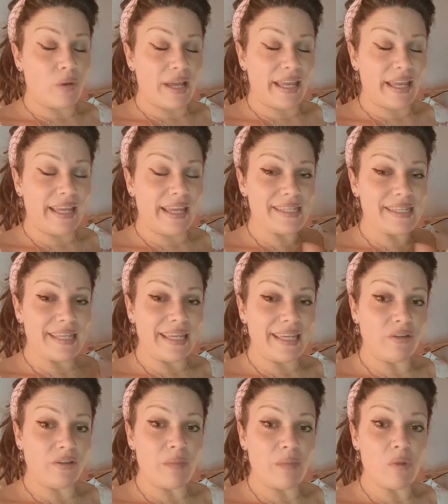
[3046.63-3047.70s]
here to
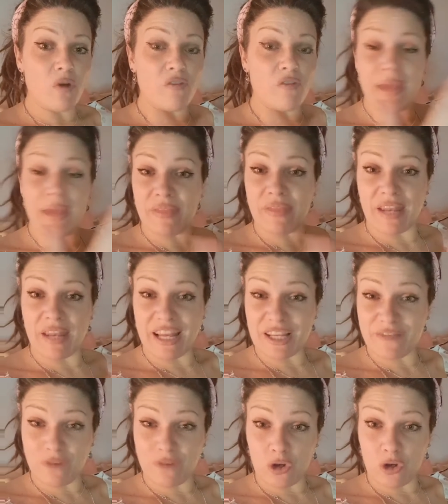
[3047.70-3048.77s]
heal them over maybe the next
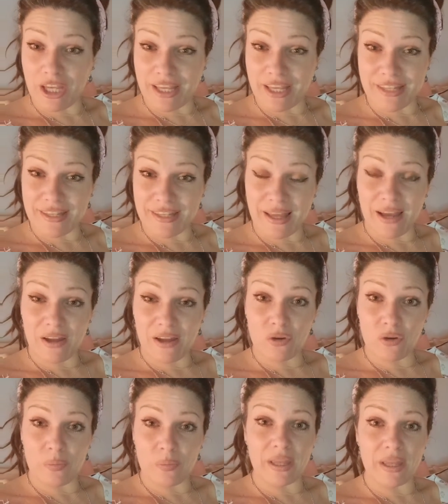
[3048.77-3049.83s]
4 years and that, a
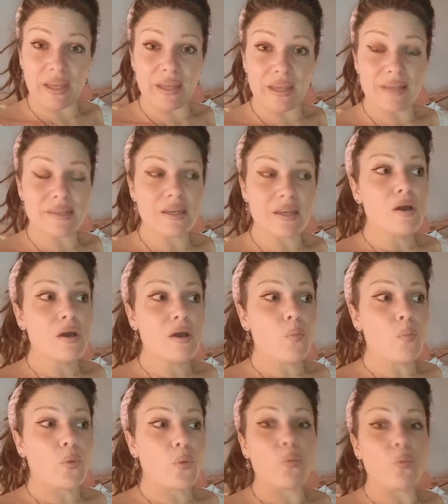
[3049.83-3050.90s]
couple of years.
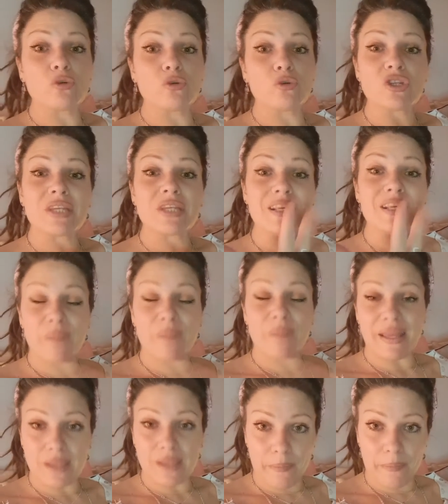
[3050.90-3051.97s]
But we'll just see it's
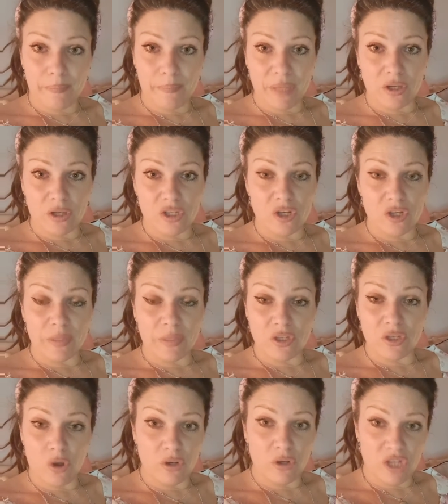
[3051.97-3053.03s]
better, because it'll be so
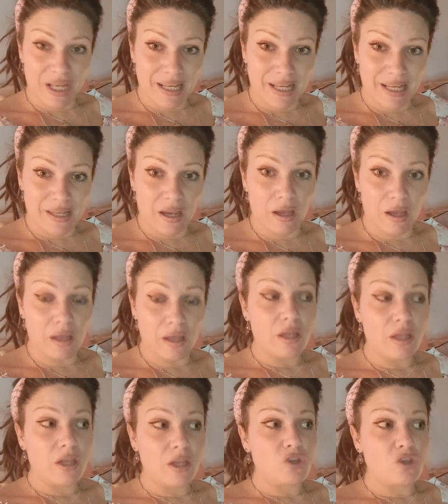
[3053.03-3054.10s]
much easier
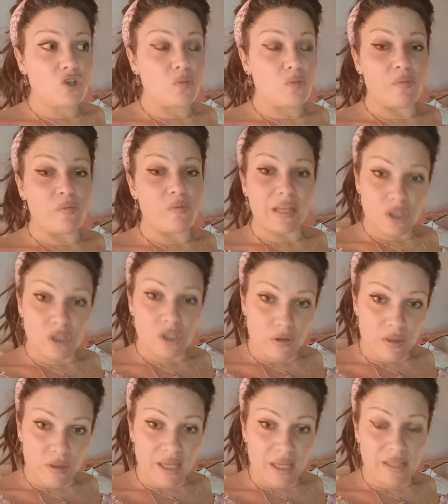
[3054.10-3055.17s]
to bring in
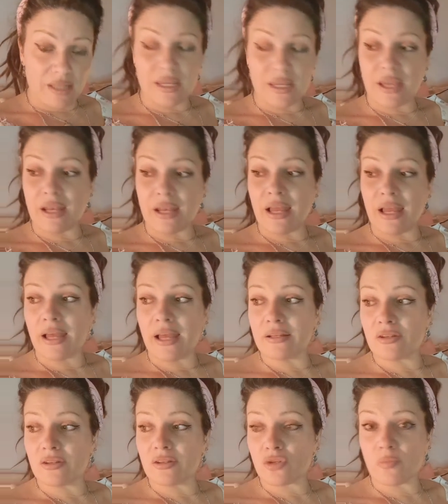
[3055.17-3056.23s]
certain things in,
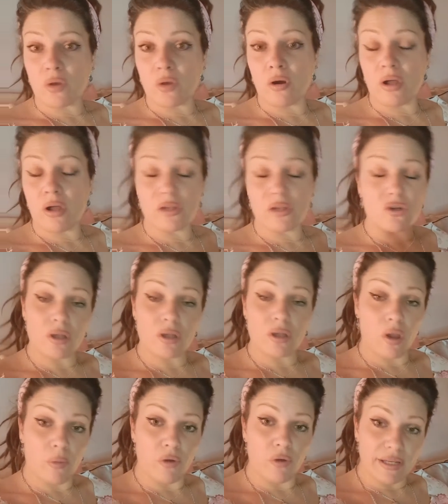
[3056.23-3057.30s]
and just a
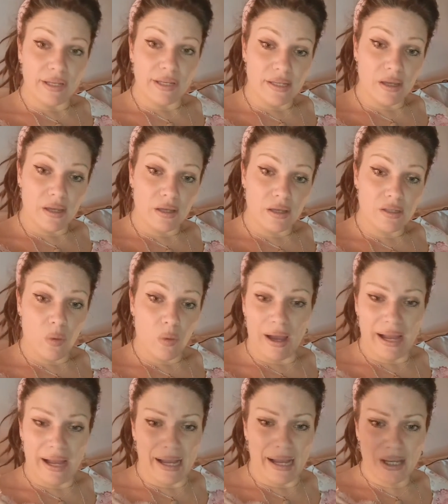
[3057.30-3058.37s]
lot more easier. So
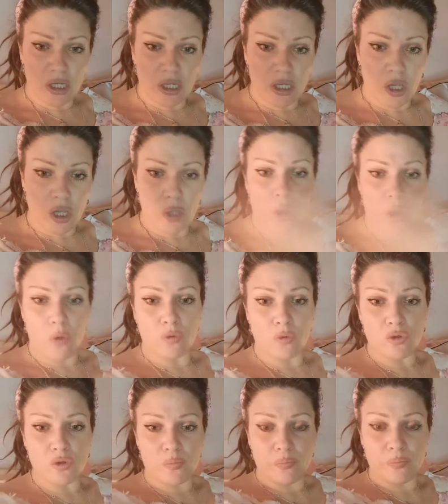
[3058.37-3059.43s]
who
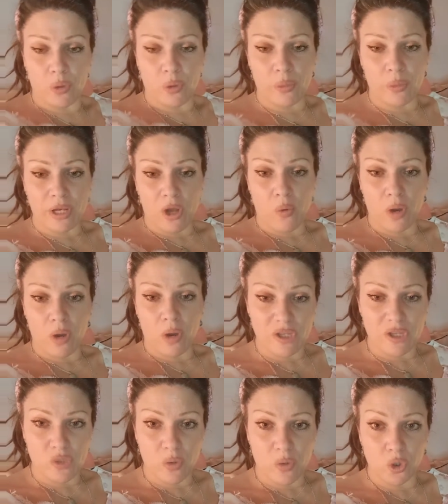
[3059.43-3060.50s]
knows? But we know we're going
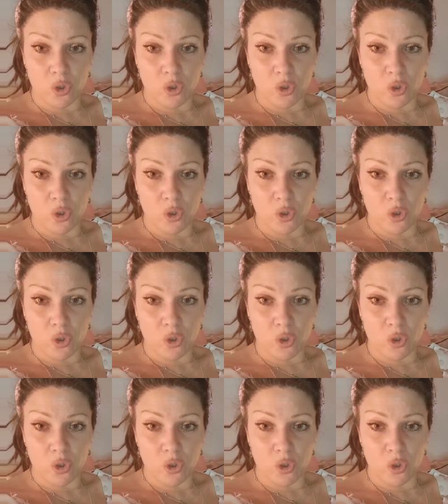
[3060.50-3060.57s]
to a